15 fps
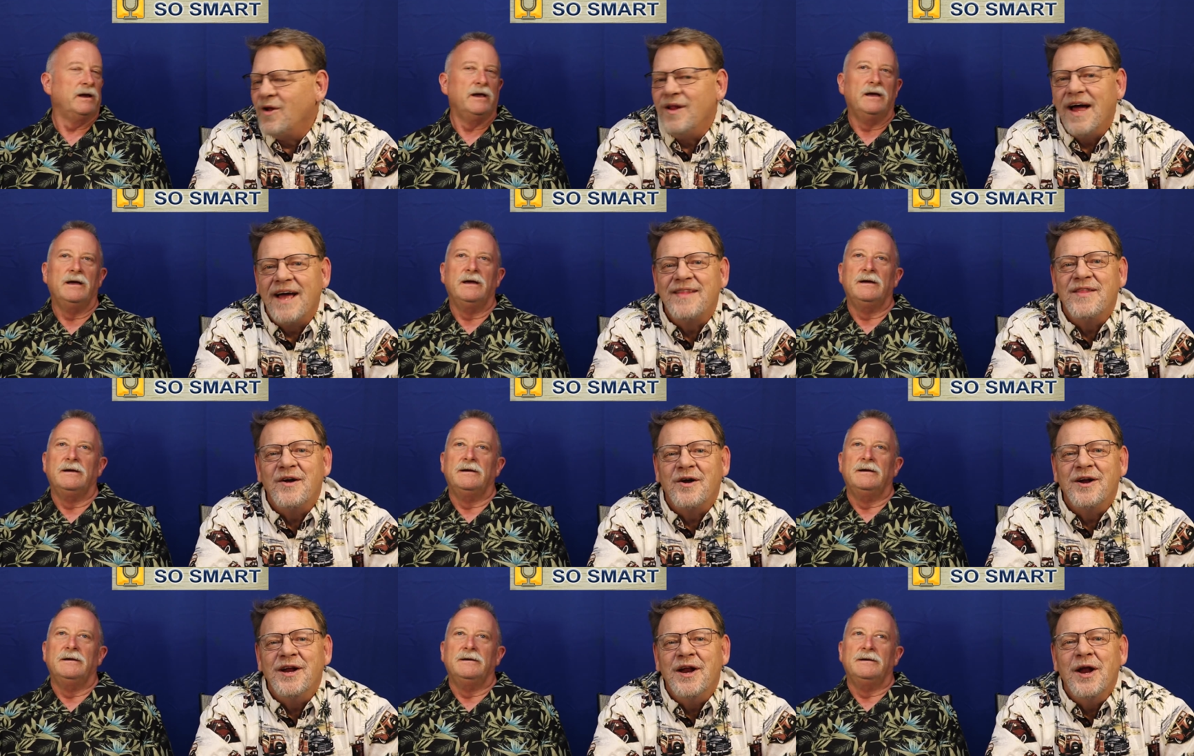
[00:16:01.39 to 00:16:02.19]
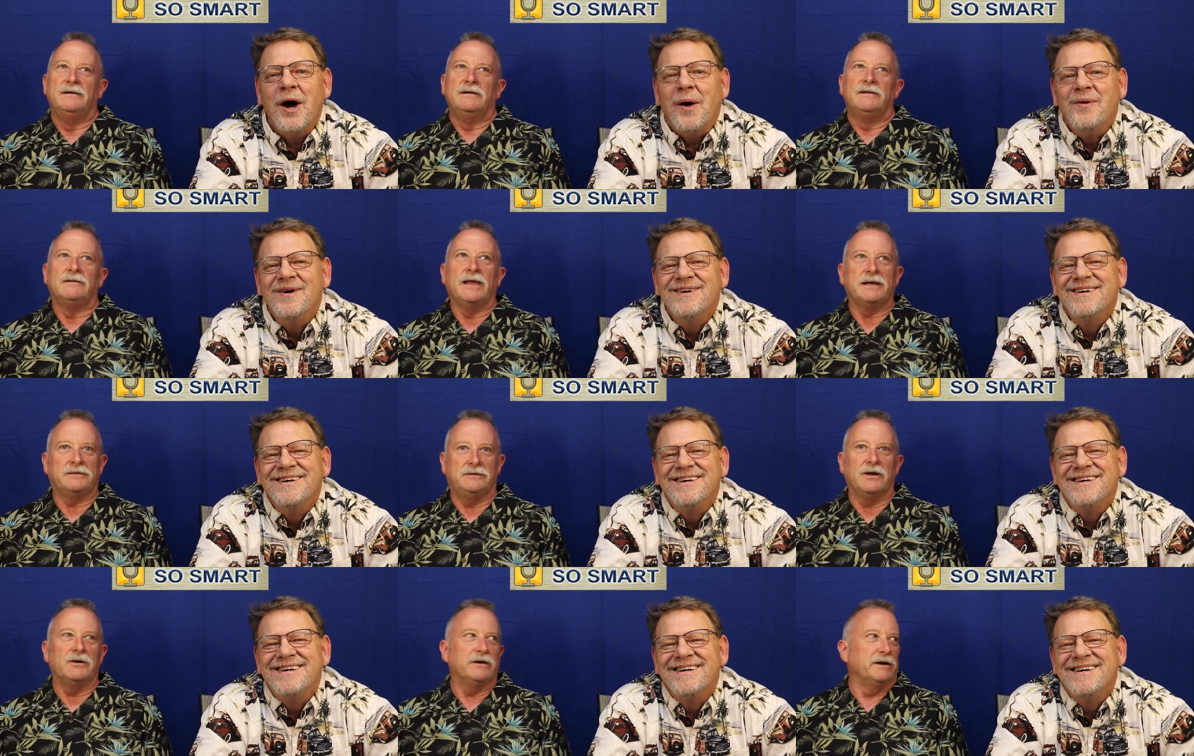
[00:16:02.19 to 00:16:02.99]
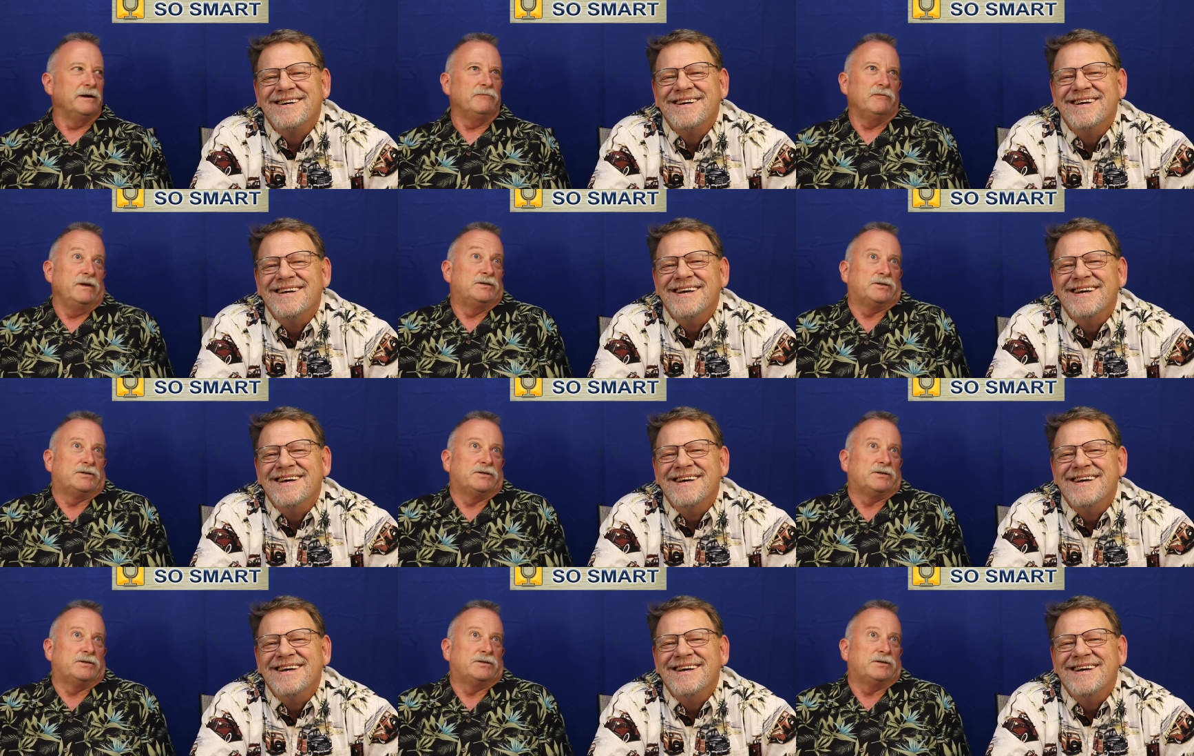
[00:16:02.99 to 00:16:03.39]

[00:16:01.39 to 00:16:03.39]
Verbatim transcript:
Speaker 1: Oh, like they're gonna know. Like they're gonna.